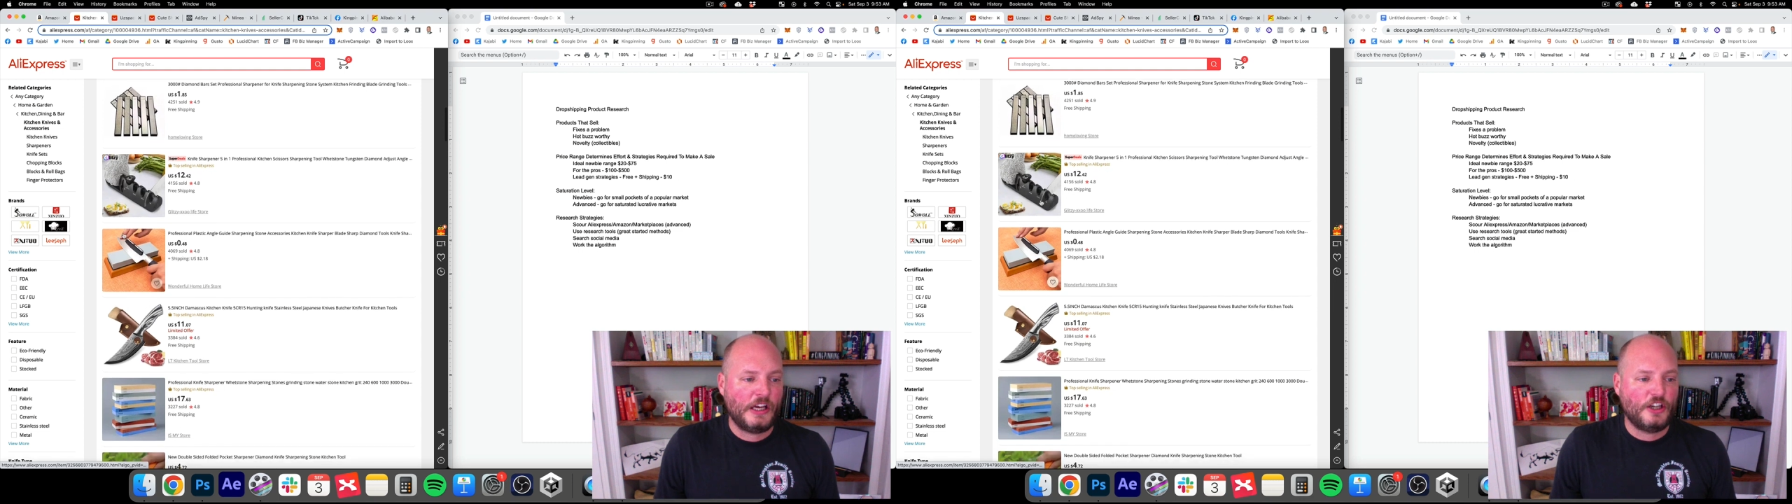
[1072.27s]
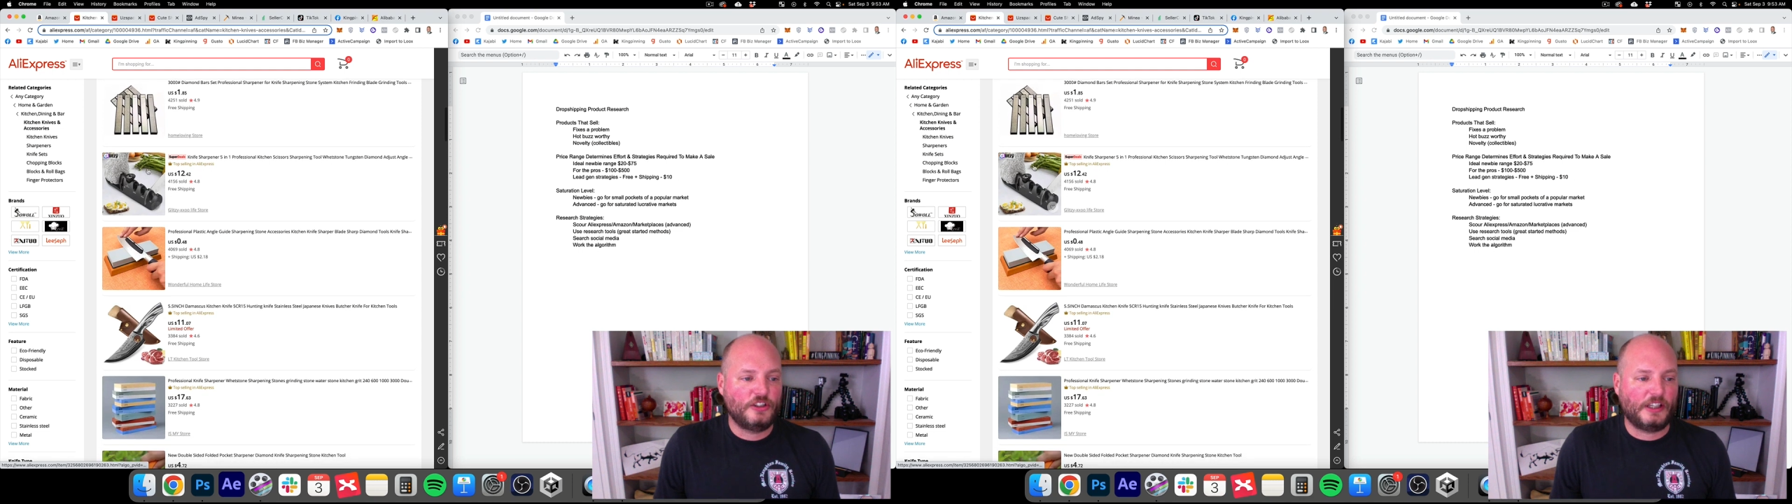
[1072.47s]

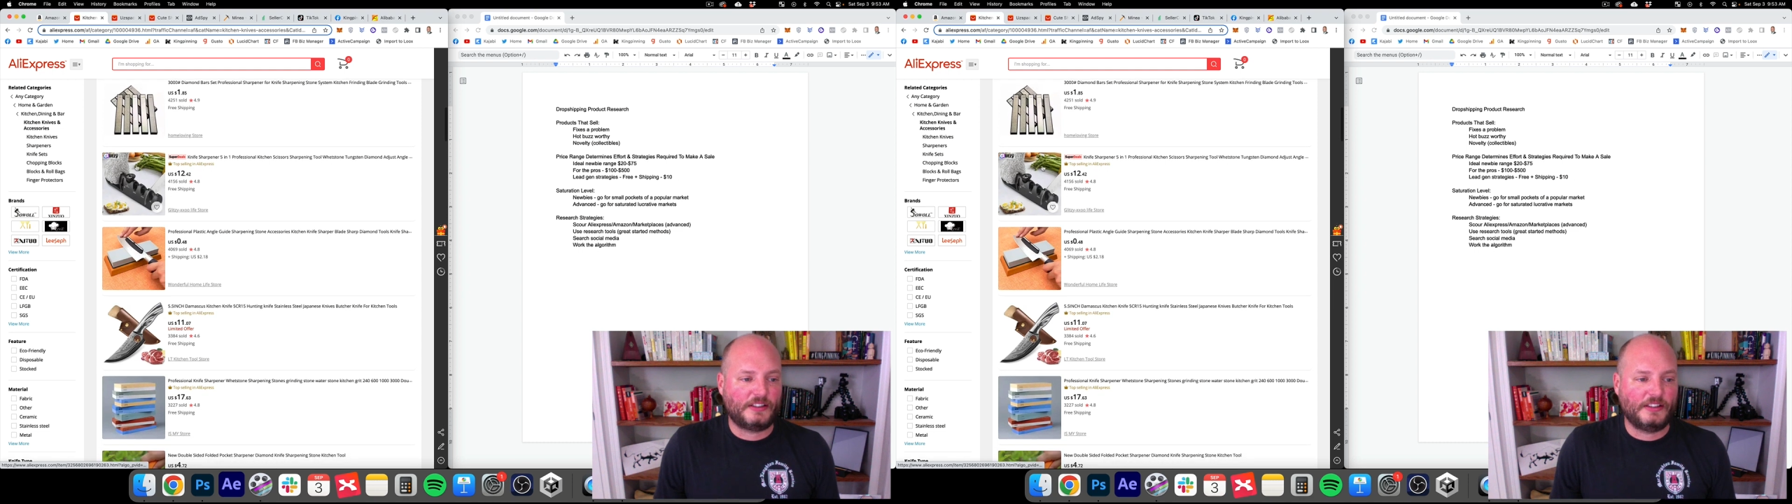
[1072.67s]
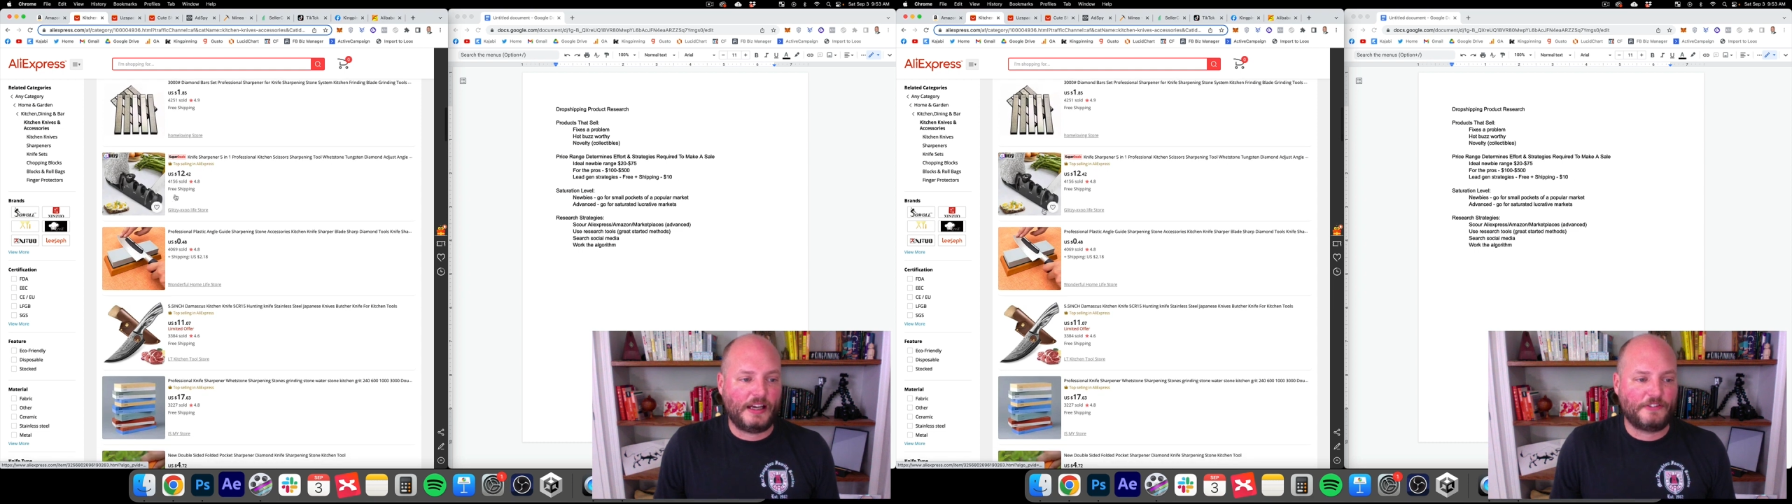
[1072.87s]
You got the
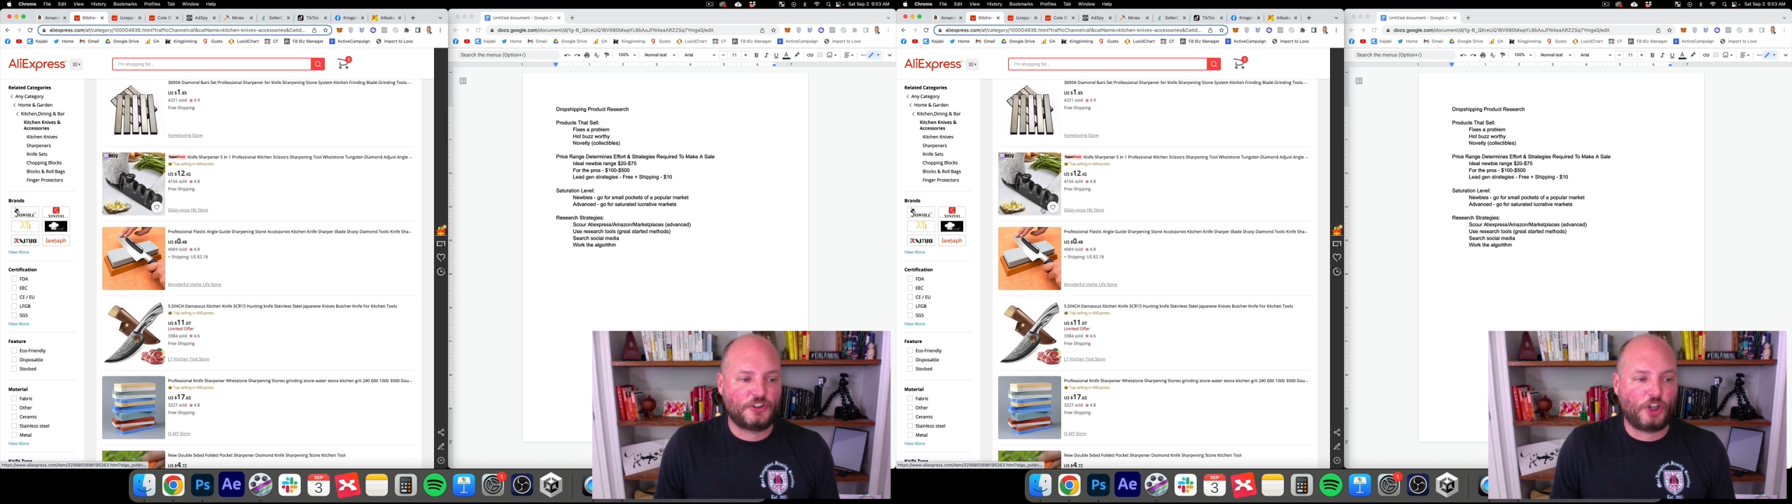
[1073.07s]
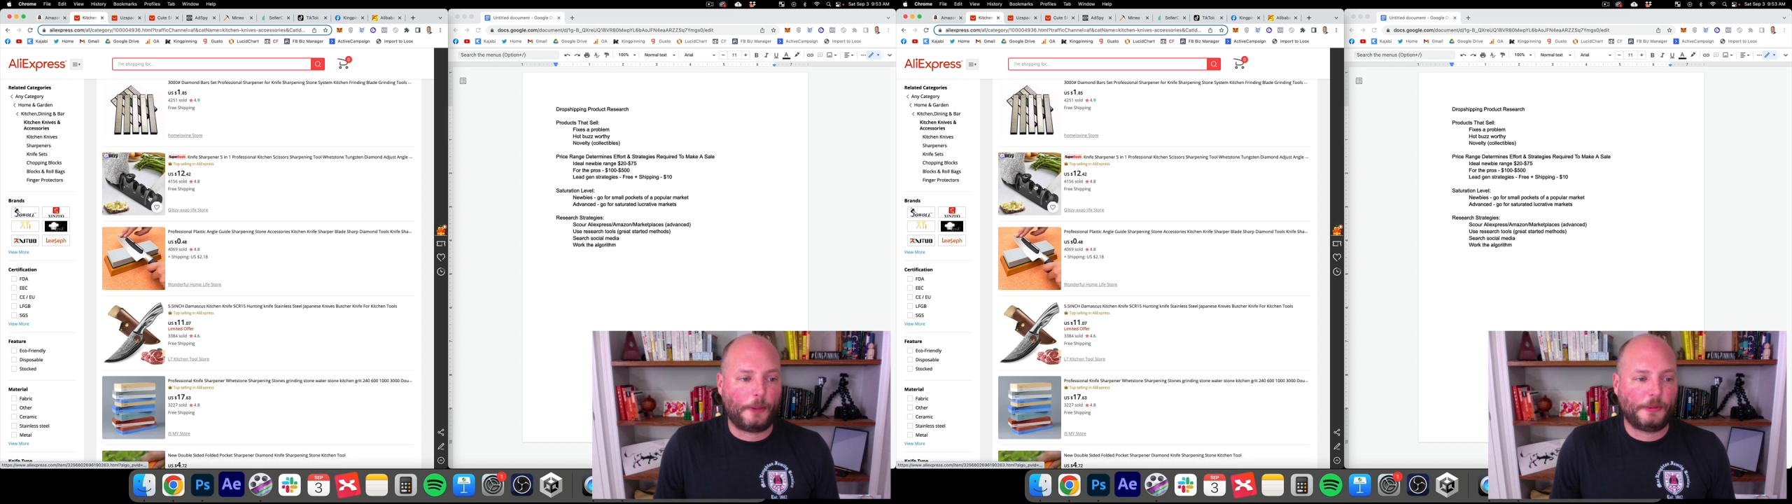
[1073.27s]
knife
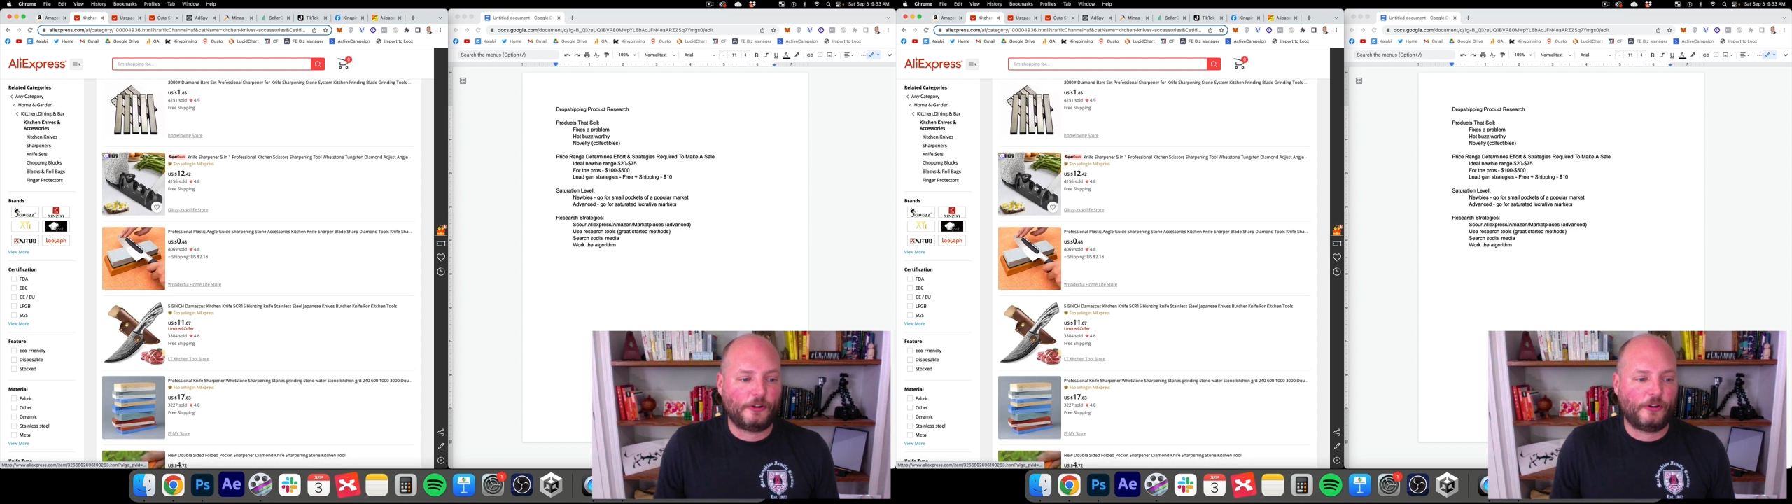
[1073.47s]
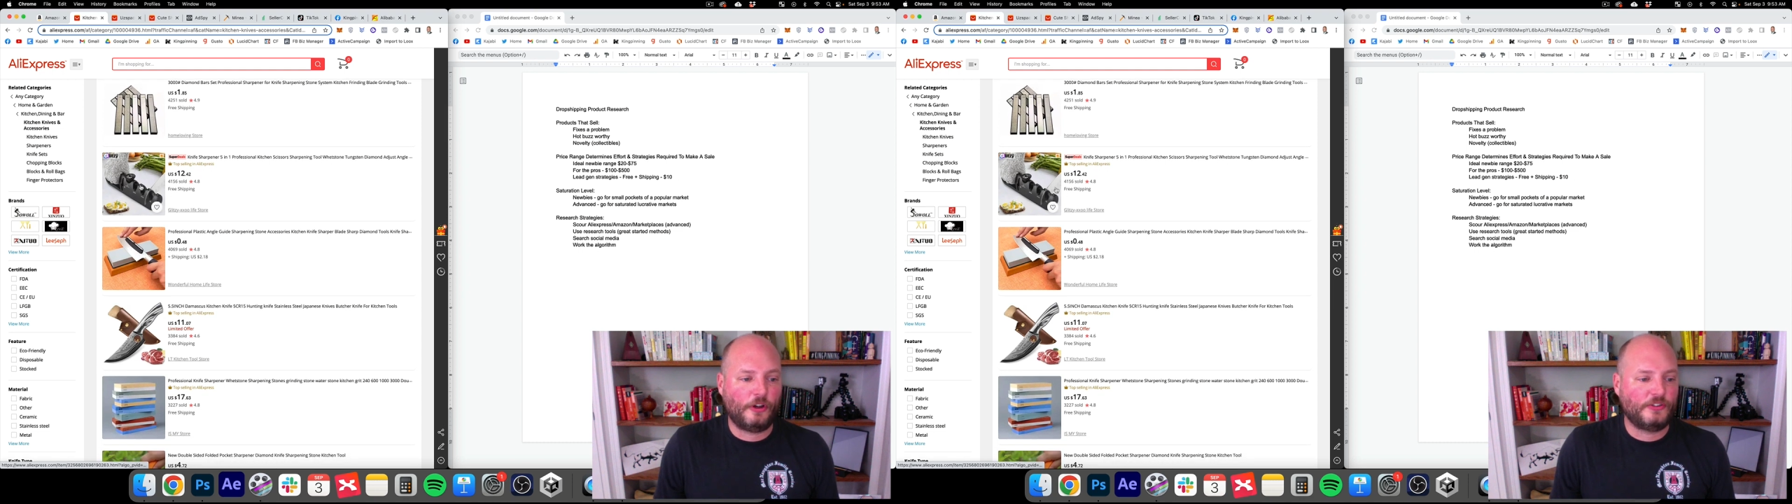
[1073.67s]
sharpener though,